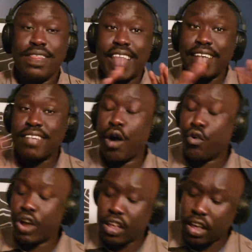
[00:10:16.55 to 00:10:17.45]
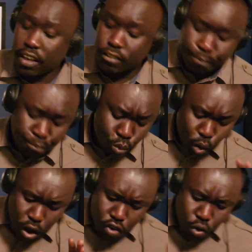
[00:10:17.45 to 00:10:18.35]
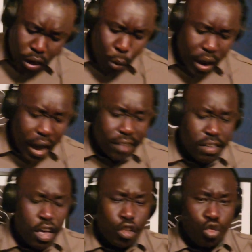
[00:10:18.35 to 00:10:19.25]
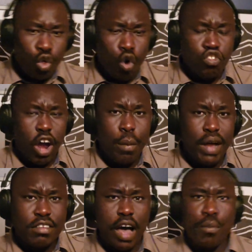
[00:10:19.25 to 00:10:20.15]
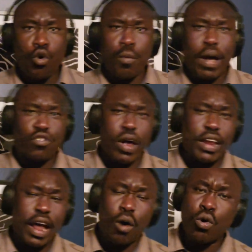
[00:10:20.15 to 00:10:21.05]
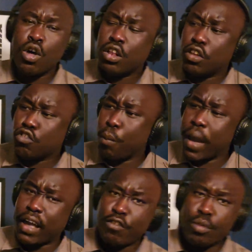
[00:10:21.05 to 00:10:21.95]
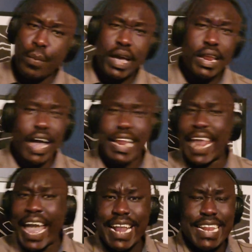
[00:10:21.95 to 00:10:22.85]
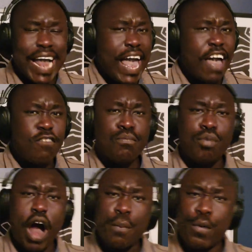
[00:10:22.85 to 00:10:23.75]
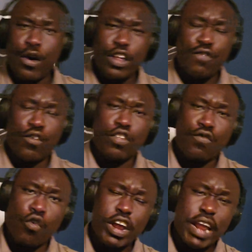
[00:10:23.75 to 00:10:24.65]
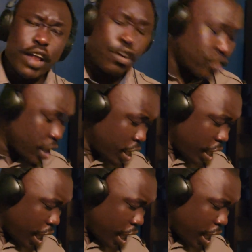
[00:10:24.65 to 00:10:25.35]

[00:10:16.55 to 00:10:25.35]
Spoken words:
That's how great he is. So anyway, guys, those are my top quarterbacks right now. Let's go back from the beginning. At 8, I have Brock Purdy for the 49ers.